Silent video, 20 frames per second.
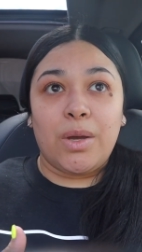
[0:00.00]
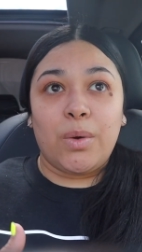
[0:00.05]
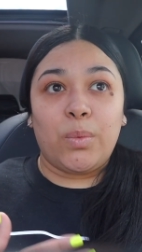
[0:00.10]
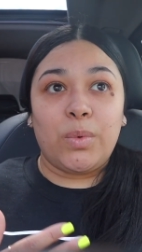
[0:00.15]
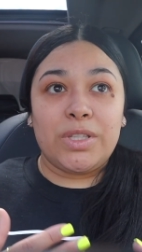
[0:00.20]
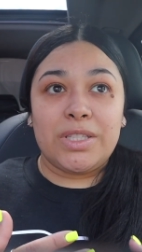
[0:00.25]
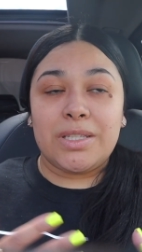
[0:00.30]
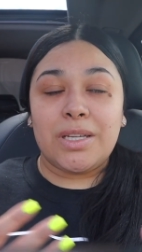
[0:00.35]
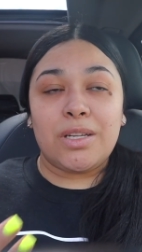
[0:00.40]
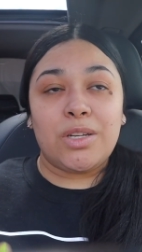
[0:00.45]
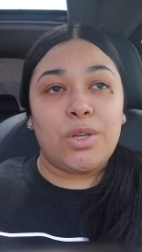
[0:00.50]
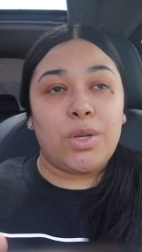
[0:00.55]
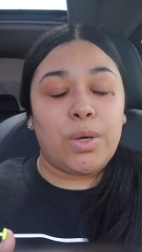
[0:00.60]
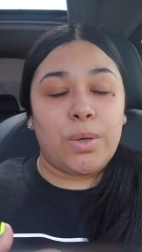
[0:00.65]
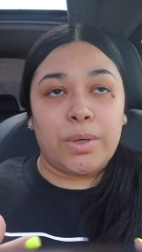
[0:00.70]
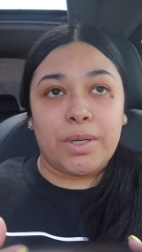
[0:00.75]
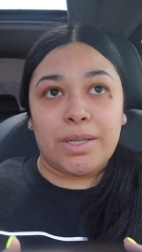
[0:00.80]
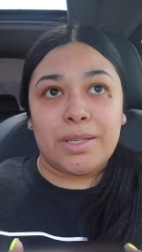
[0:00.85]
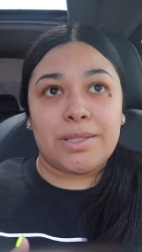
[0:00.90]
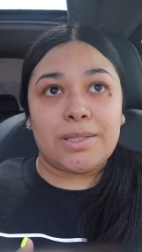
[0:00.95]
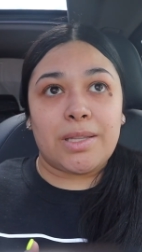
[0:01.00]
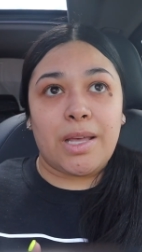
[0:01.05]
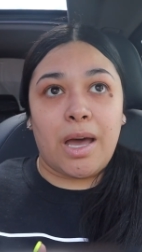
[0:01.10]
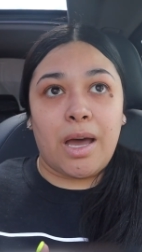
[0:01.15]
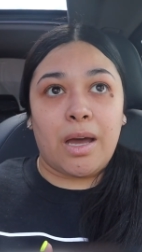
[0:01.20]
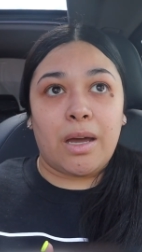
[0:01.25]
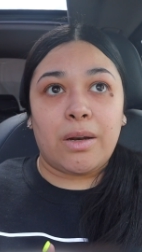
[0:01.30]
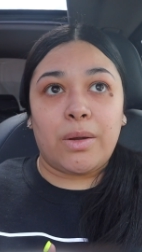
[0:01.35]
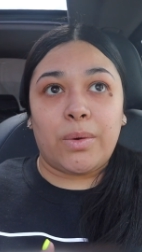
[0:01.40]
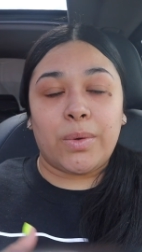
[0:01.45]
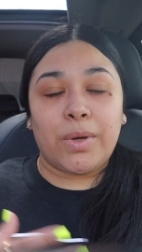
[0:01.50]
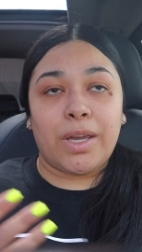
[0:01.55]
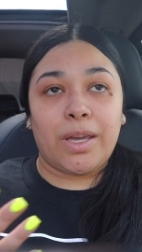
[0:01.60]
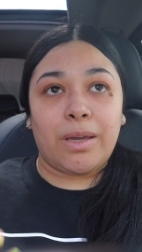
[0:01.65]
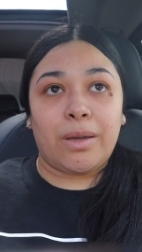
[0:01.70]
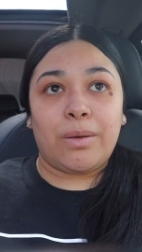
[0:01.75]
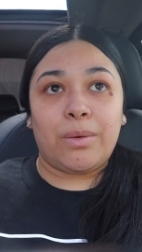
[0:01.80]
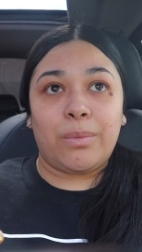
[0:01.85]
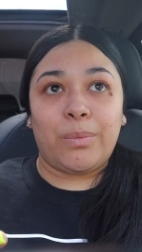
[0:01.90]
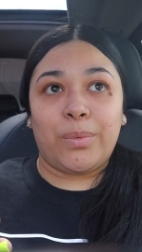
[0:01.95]
we did notice that,
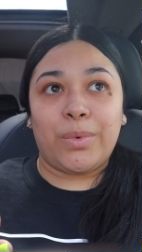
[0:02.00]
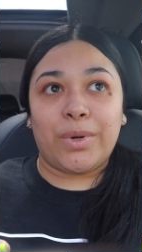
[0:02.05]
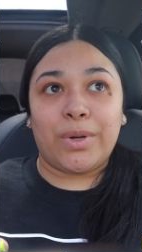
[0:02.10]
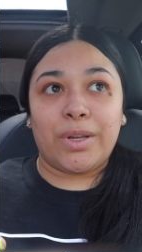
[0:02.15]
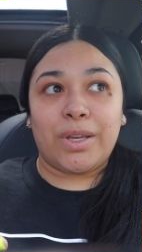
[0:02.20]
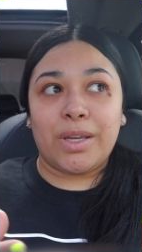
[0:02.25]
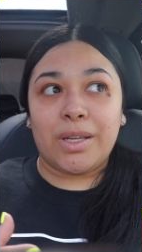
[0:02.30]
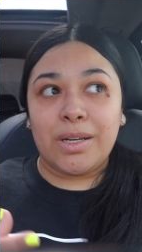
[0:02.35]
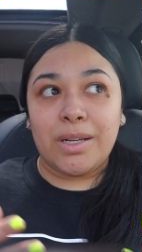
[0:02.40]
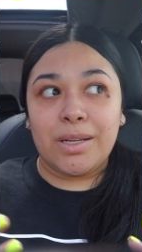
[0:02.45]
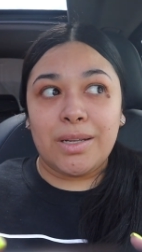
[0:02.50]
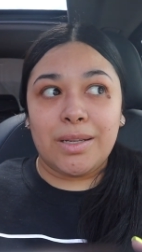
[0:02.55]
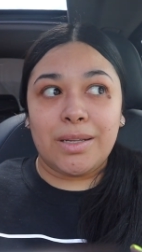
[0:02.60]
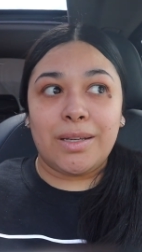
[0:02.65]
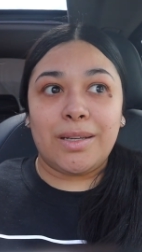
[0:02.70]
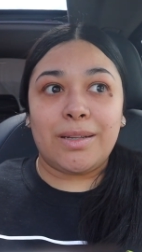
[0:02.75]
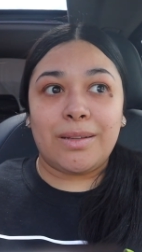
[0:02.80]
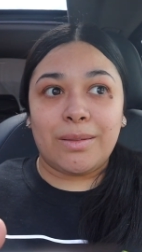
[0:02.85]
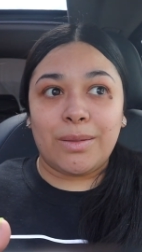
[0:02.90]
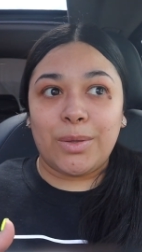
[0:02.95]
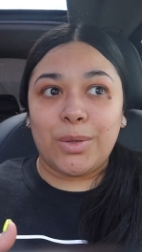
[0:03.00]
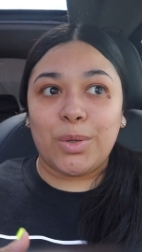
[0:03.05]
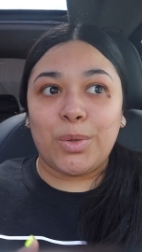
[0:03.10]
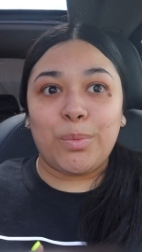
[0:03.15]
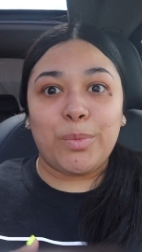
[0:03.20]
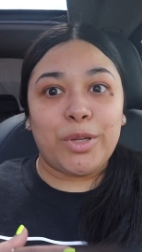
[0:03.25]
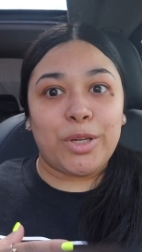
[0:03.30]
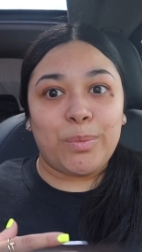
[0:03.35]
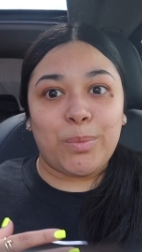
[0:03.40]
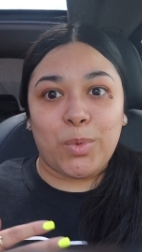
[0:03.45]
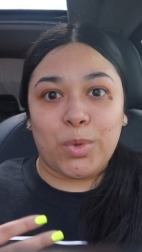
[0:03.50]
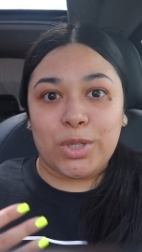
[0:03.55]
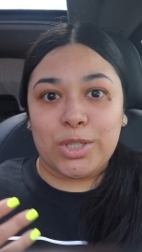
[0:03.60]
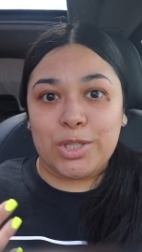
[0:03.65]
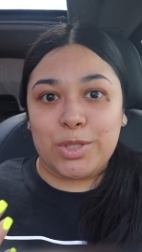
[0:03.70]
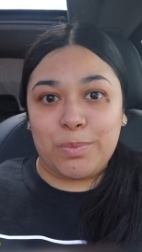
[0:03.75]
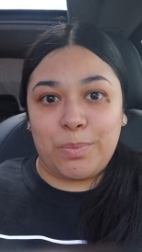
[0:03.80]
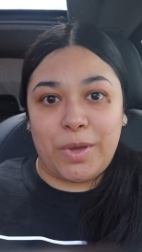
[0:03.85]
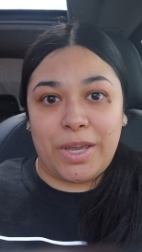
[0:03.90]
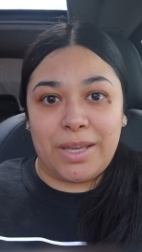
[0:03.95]
okay, we're gonna need a little bit more
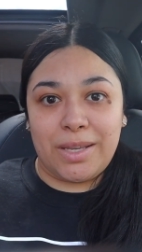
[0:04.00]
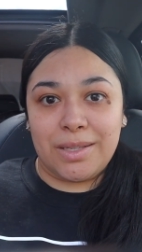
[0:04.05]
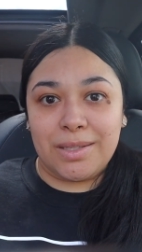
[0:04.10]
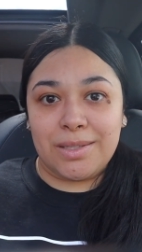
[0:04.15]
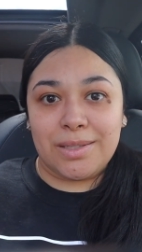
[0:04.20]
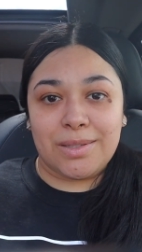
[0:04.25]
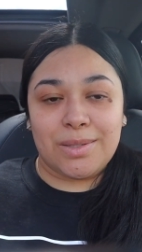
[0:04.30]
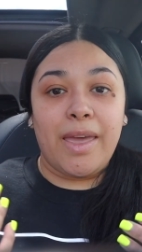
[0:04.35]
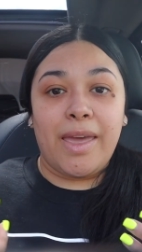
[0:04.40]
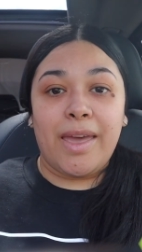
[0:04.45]
space.